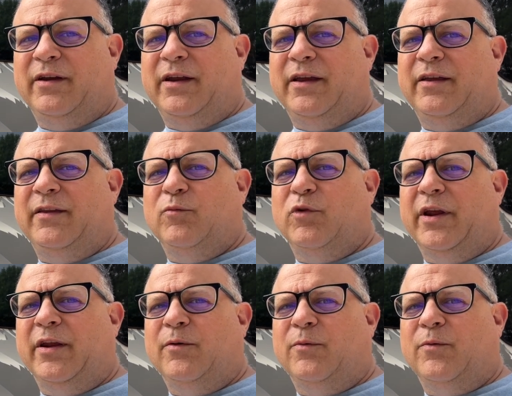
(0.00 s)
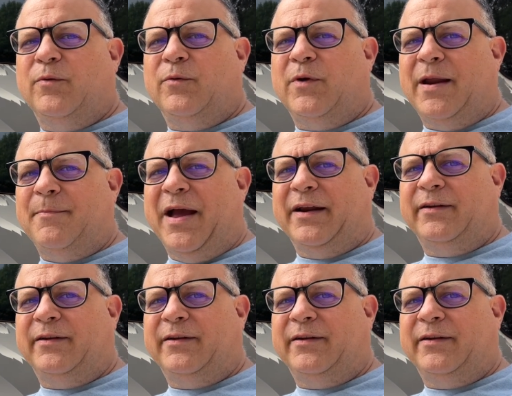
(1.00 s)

and then we'll get right back